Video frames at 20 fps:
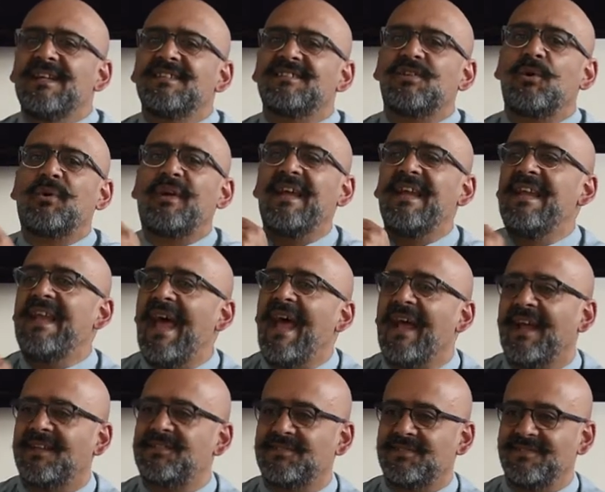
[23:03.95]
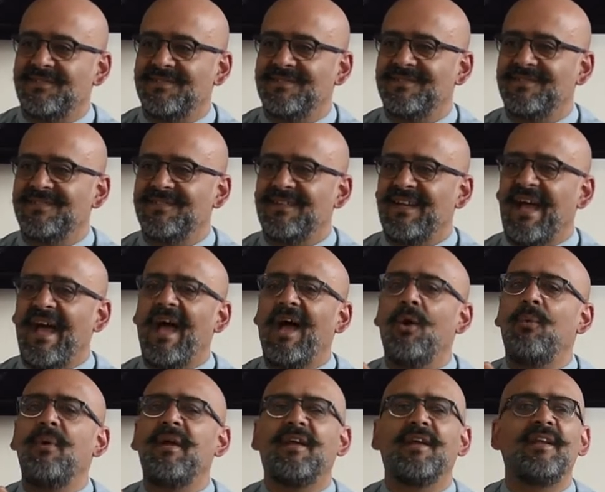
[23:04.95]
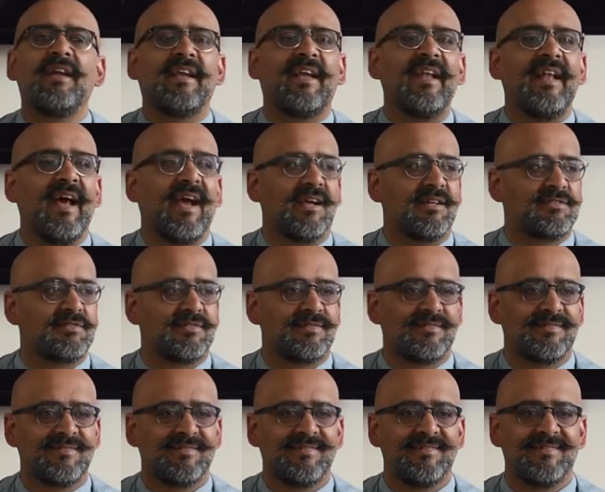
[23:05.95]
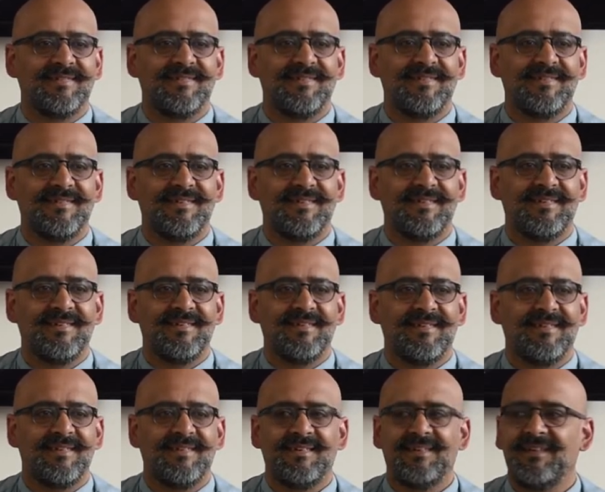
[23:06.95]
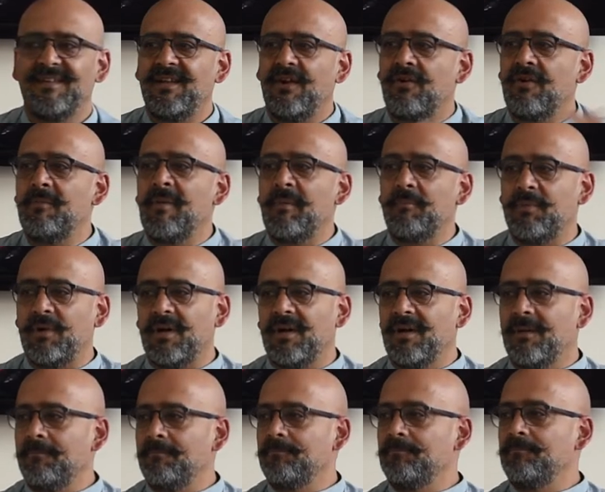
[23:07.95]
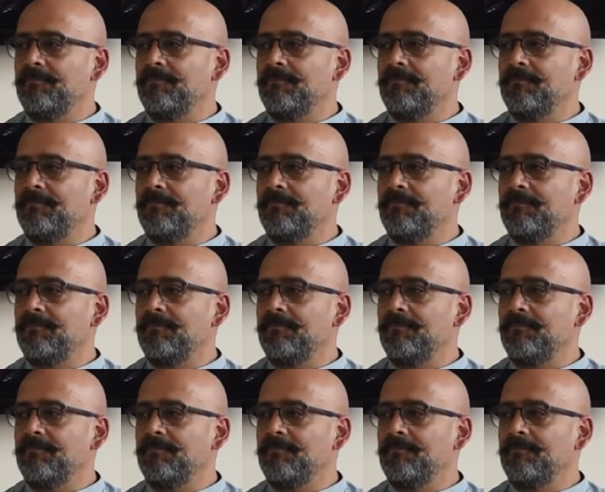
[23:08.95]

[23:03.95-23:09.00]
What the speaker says: So connect. How are we going to connect? Now remember,